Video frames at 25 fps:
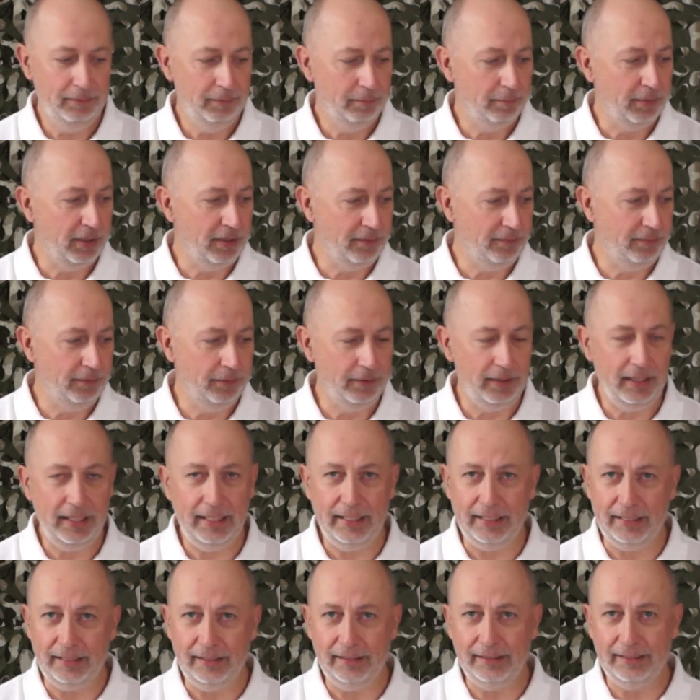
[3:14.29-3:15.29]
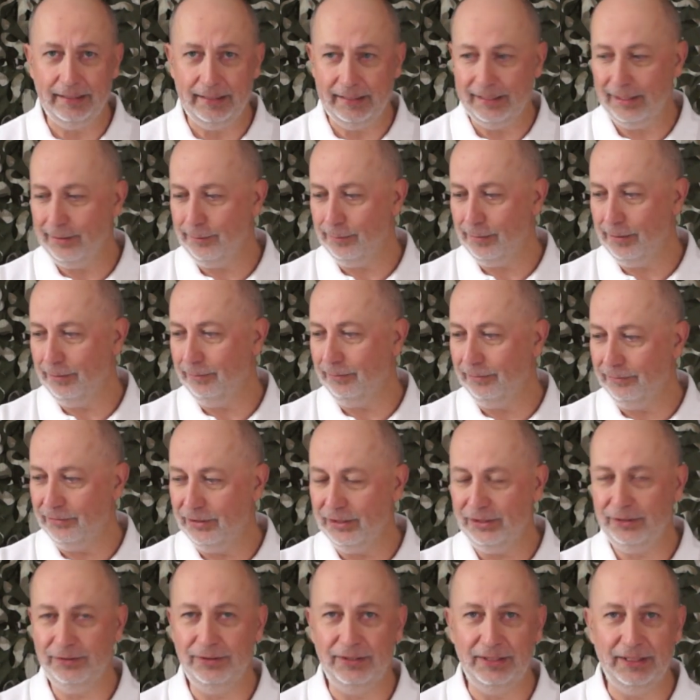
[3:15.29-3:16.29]
But I thought, hey, you know what, we've
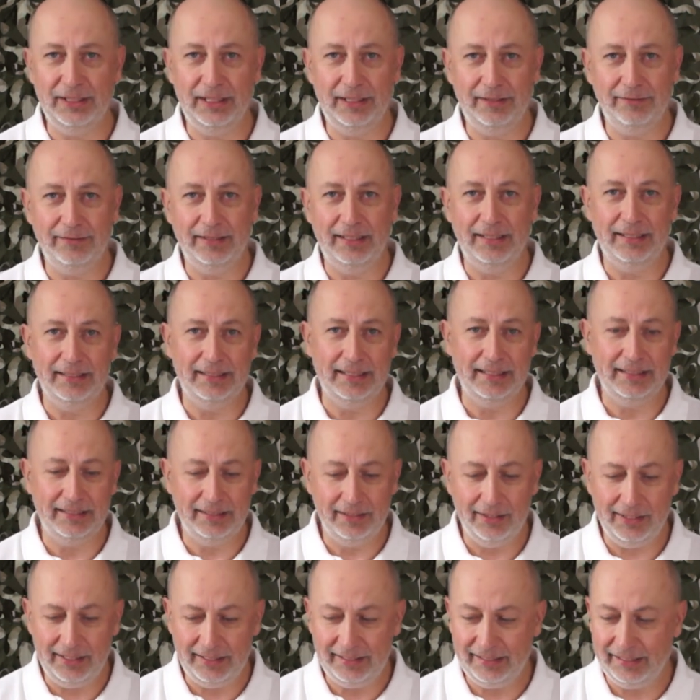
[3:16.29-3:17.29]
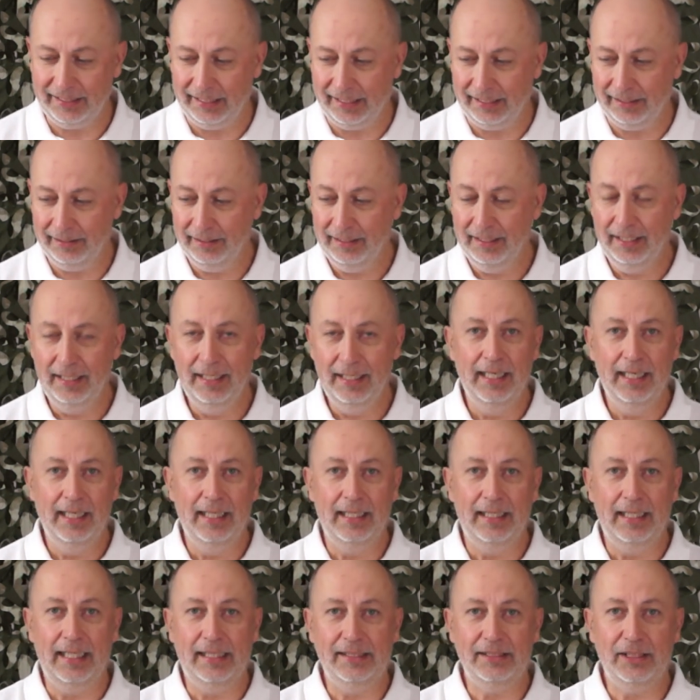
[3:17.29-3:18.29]
just received it, it's exciting,
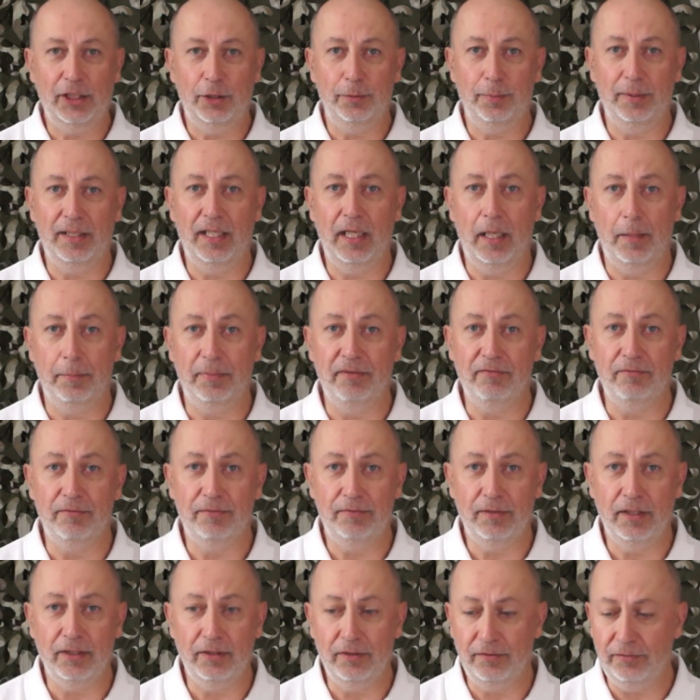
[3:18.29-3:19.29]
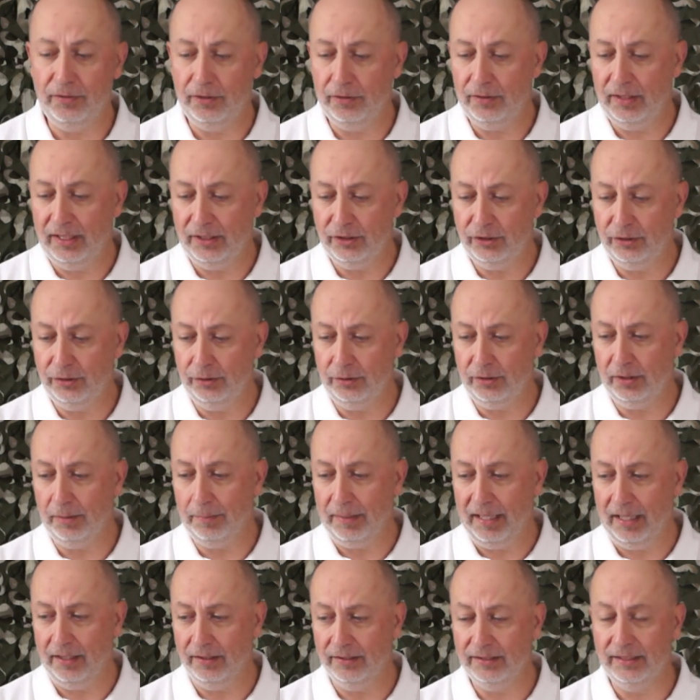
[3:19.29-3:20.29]
let's open it up in front of you, let's talk
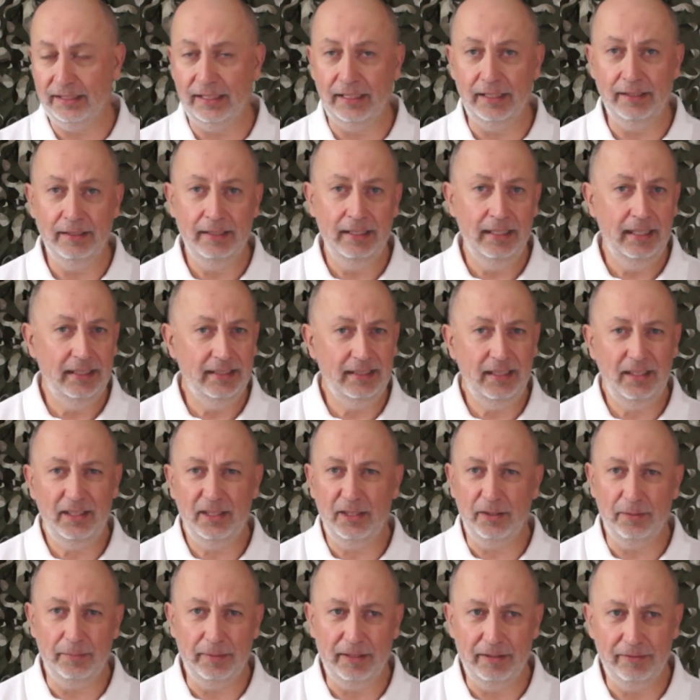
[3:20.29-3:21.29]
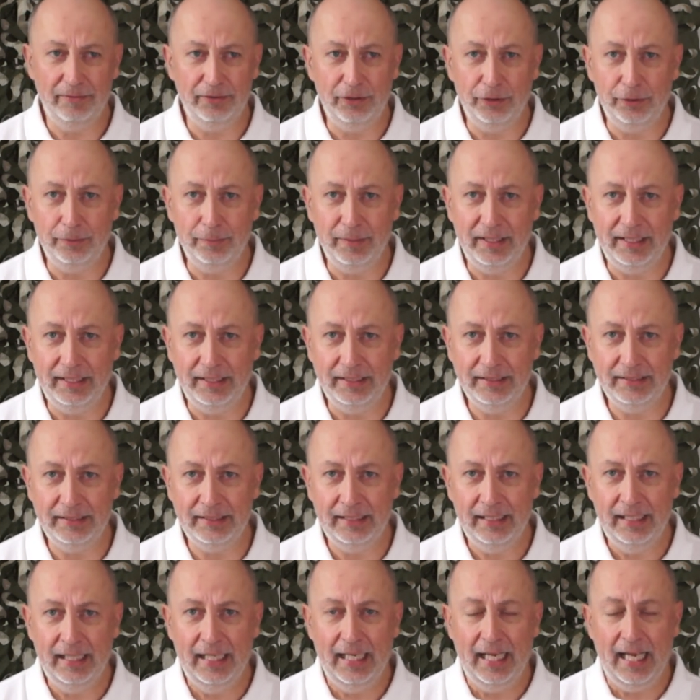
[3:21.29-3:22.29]
about it. It's only going to be a few
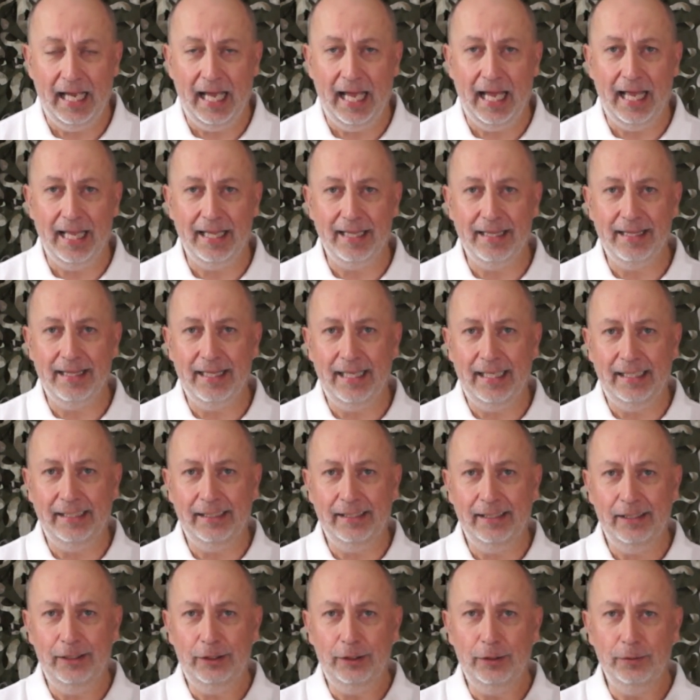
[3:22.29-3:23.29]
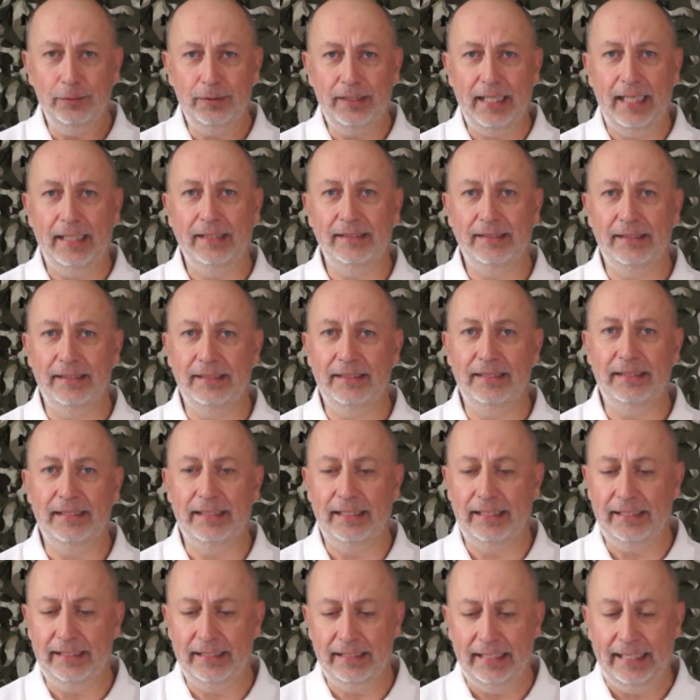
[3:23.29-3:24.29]
minutes, and then you'll get to
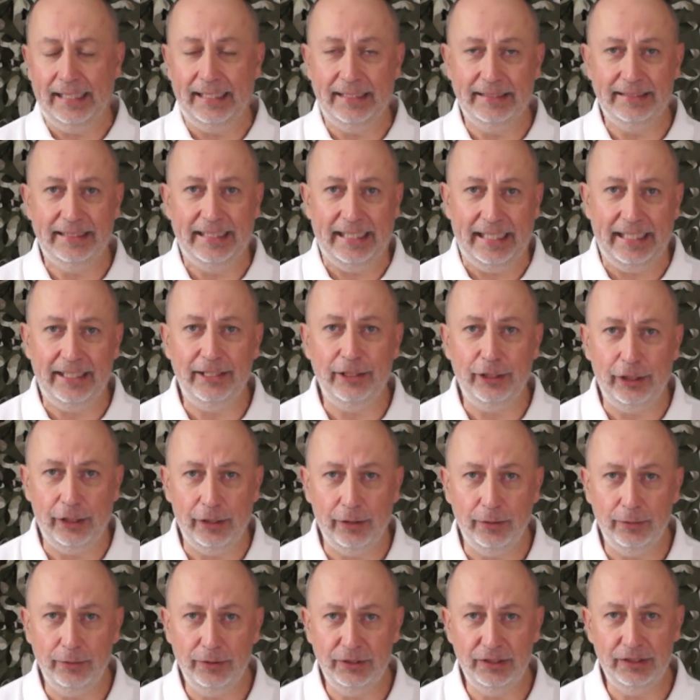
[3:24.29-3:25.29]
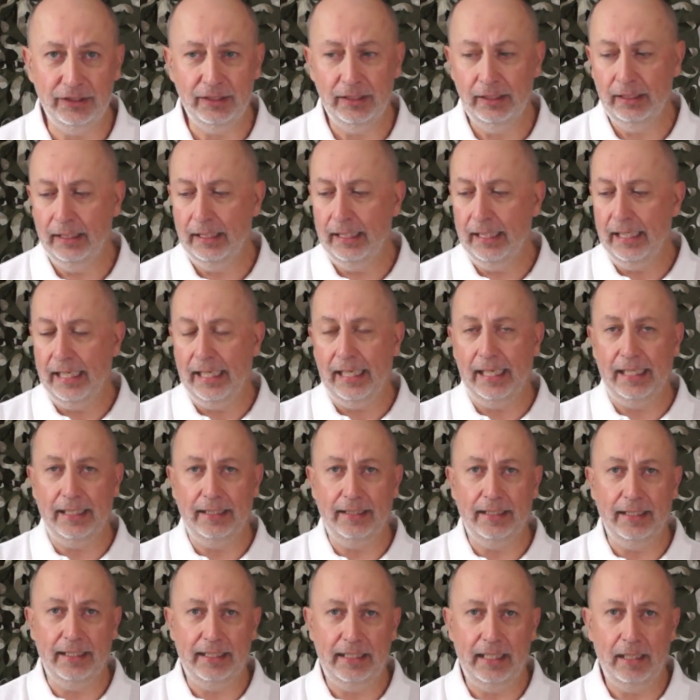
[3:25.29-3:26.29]
see it in use
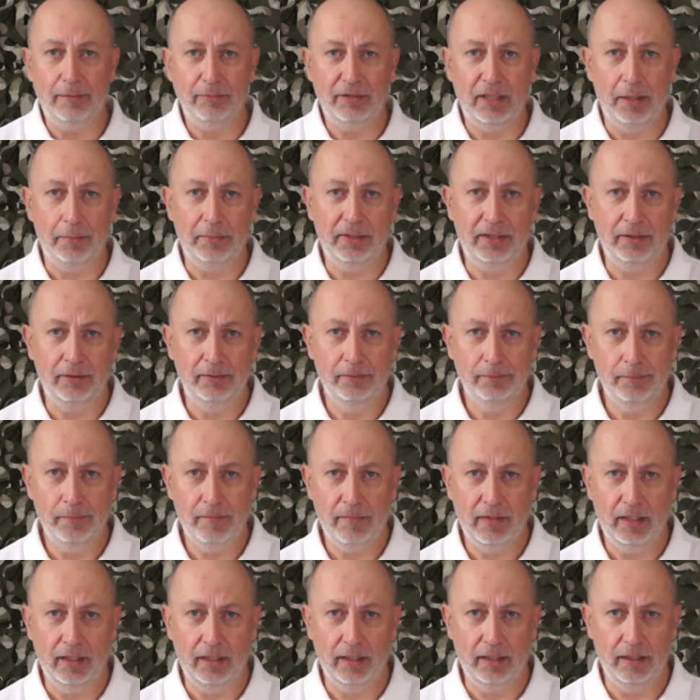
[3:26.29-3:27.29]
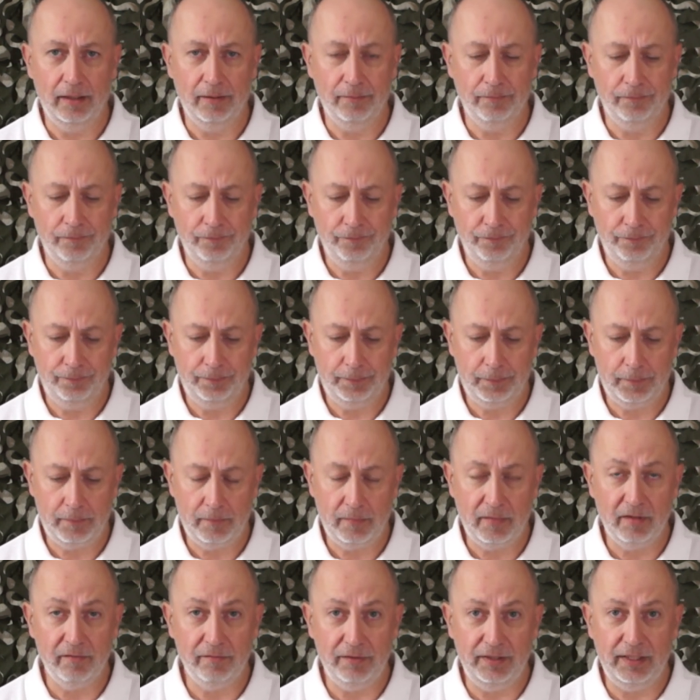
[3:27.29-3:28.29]
in the upcoming
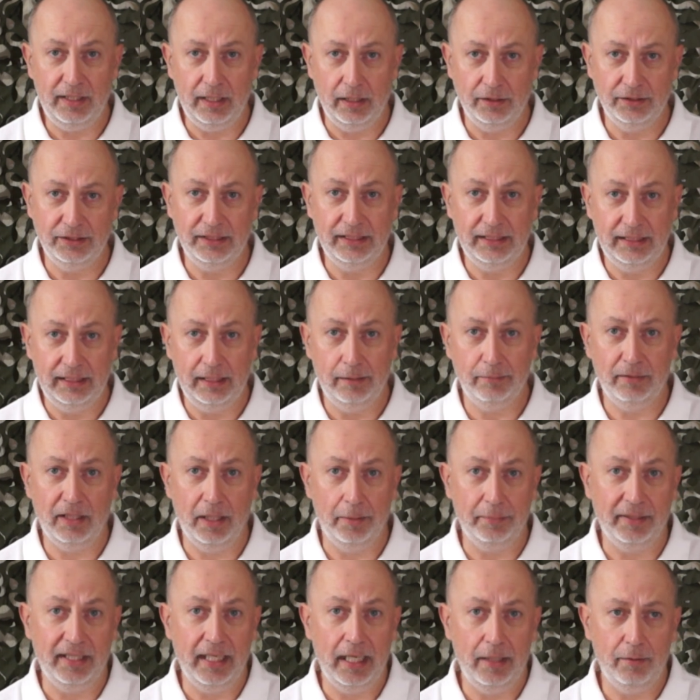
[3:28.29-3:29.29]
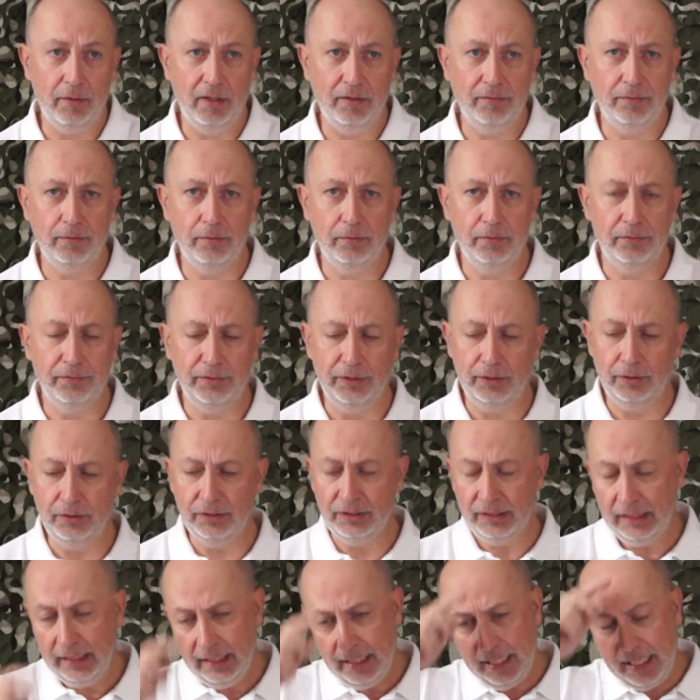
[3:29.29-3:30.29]
videos, in the upcoming air rifle
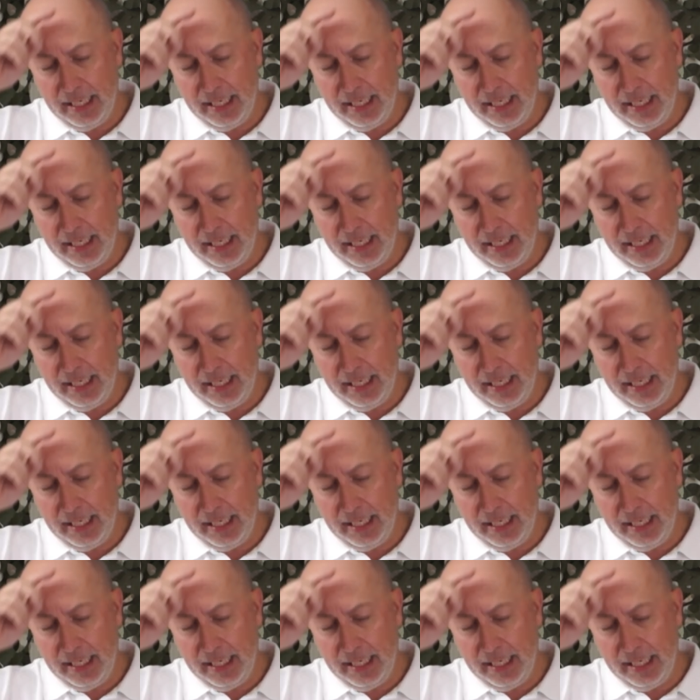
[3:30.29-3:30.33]
reviews.